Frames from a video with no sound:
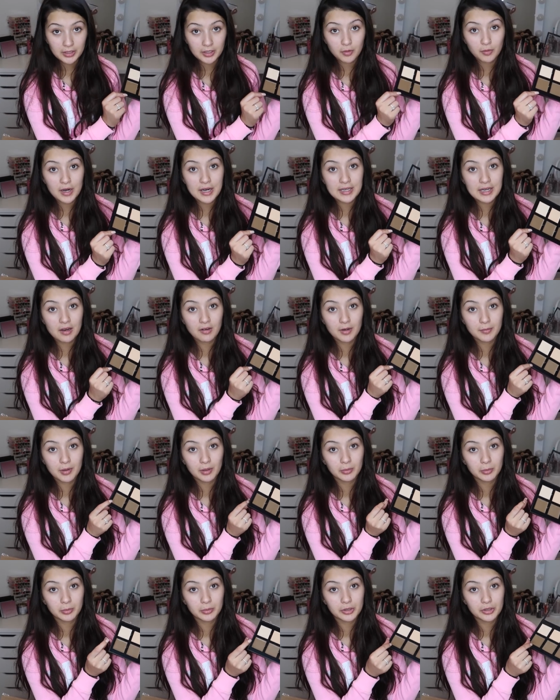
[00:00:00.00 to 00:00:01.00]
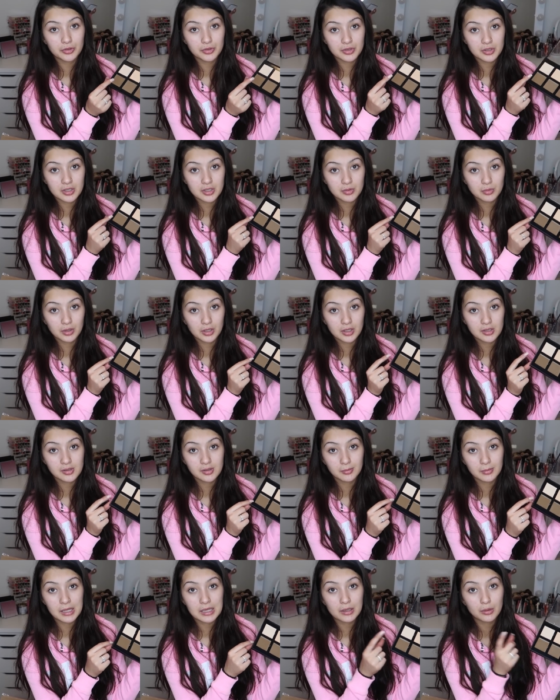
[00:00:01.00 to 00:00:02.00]
Like right now I'd probably use this one because
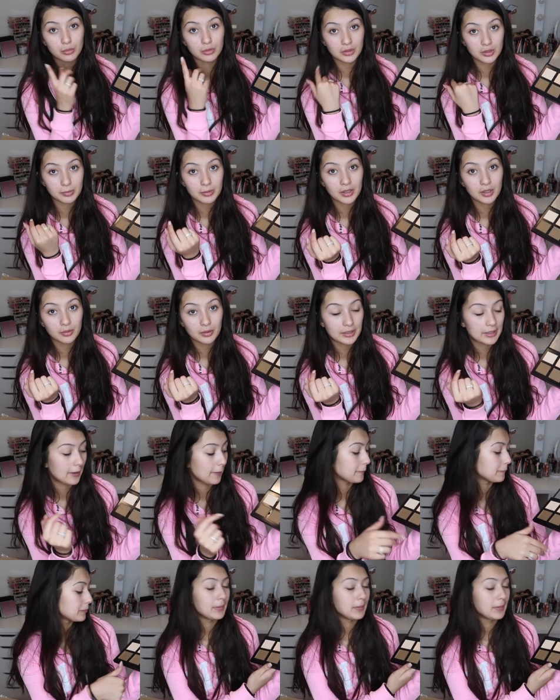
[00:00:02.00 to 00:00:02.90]
I'm like really pale right now.